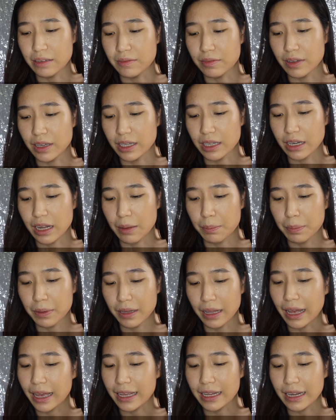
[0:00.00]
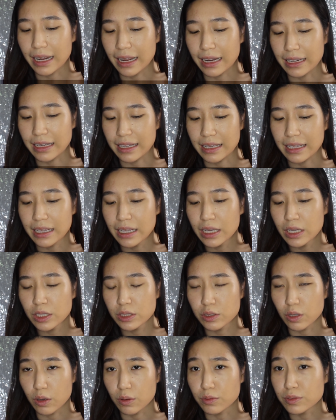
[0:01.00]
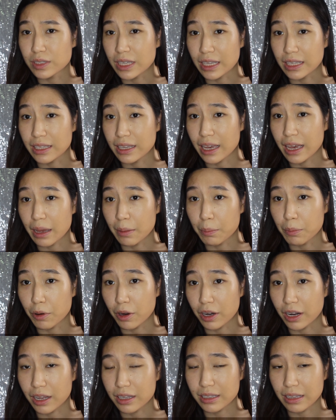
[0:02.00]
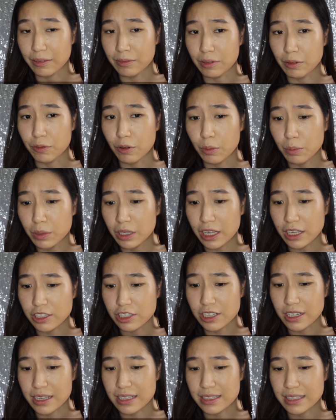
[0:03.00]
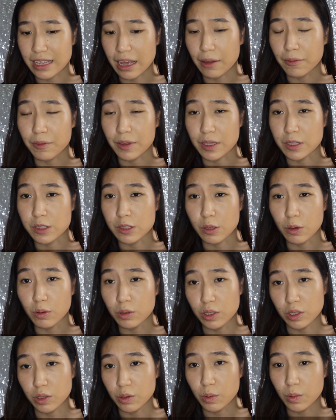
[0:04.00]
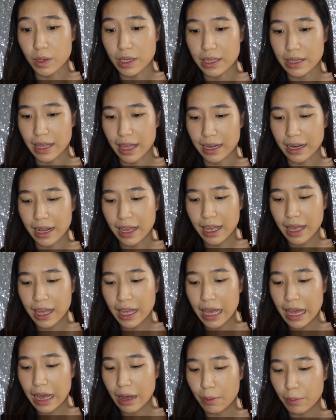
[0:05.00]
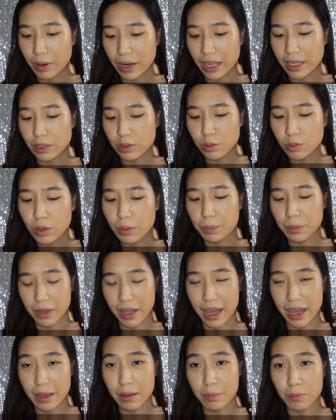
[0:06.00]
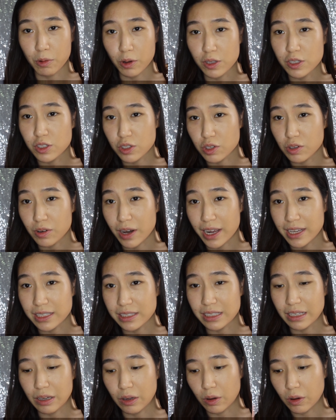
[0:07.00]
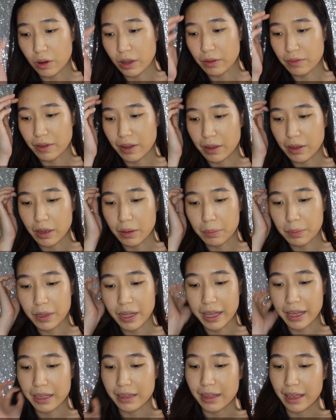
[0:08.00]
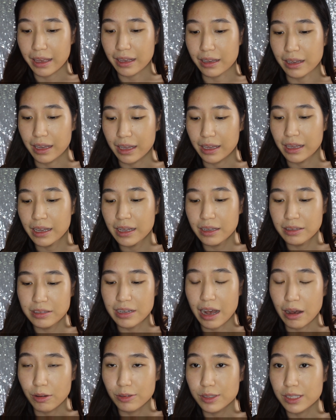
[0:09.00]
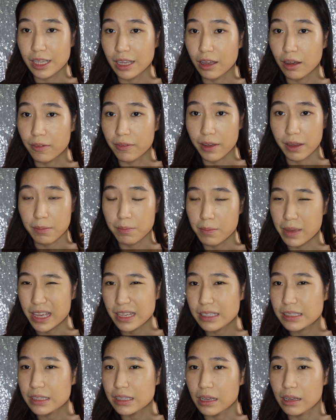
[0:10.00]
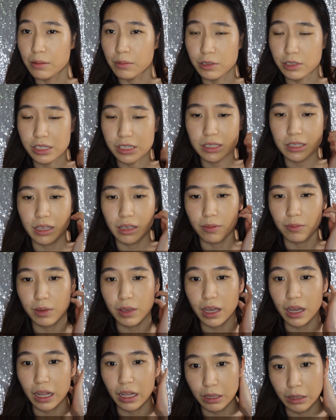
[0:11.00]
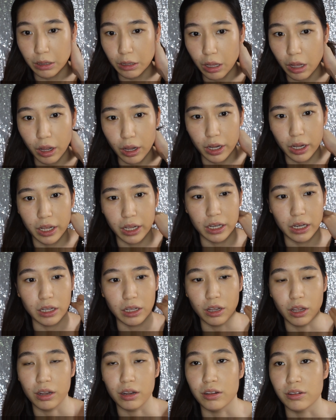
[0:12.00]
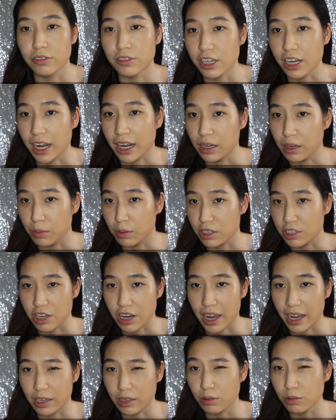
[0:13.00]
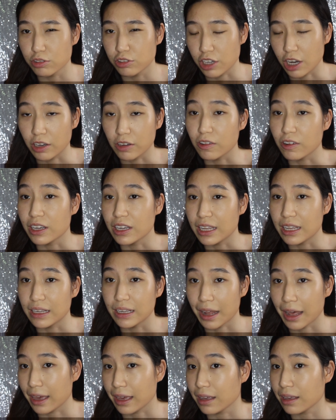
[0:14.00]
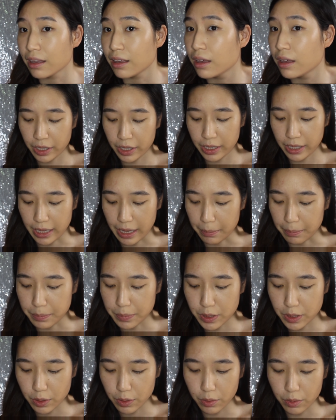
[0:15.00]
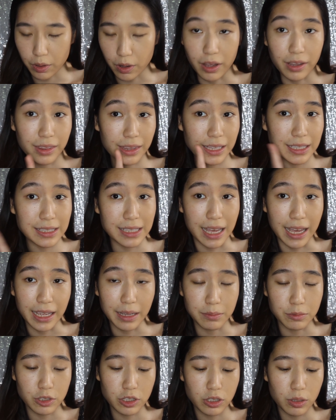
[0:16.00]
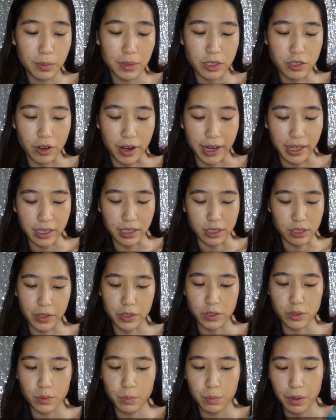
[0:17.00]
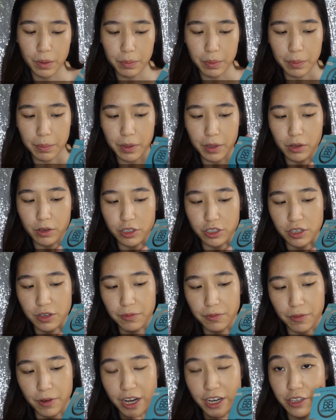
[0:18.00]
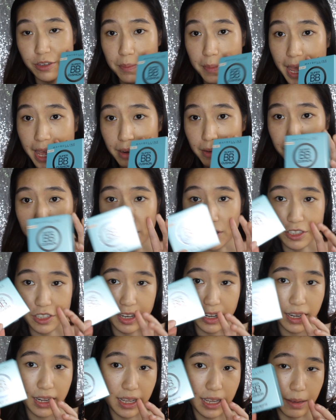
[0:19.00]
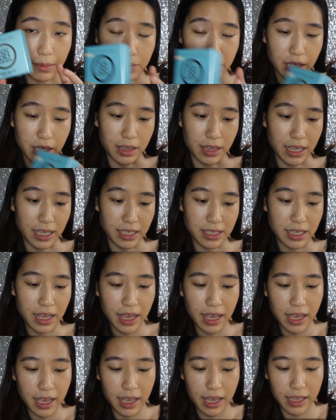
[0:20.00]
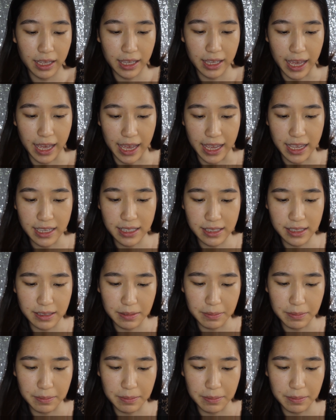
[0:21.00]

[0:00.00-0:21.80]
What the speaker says: even applied any sort of skincare product. If the formulation itself is so dewy, then when I do apply moisturizer, or if I apply like a dousing of a mist, it will just give me a lot of shine, which I don't generally like. Yep, so on this side, I'm just going to be trying the Super BB Cushion Fresh Matte version. It comes in this case.